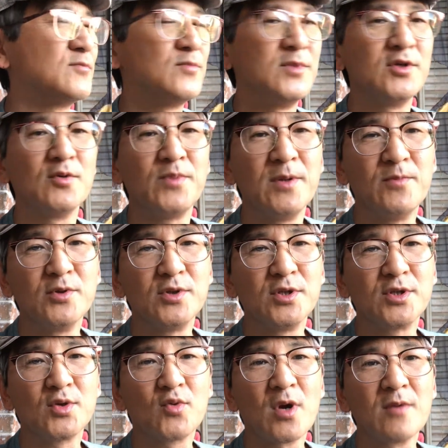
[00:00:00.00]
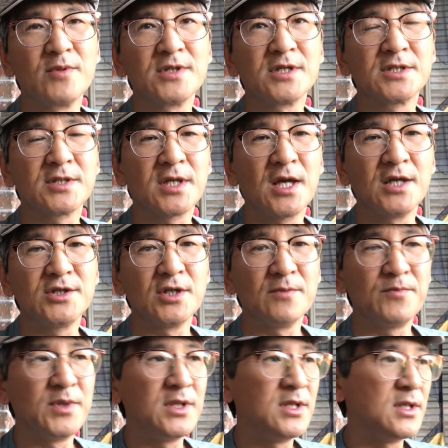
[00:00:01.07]
you know, people describe it as
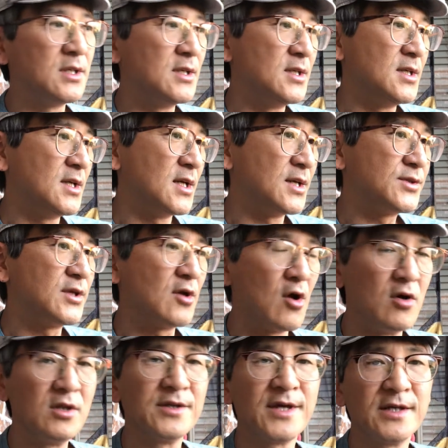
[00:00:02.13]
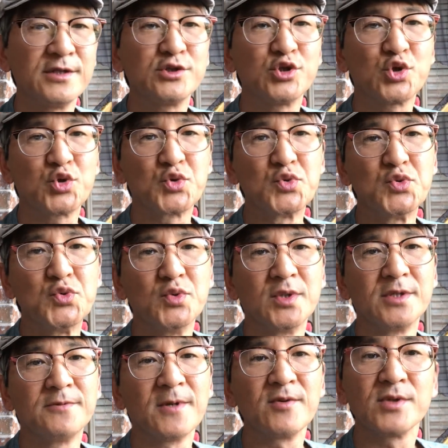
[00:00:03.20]
ketchupy. I think all of that is true.
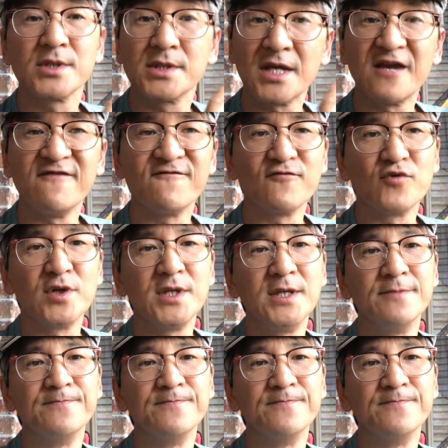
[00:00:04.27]
It's very savory.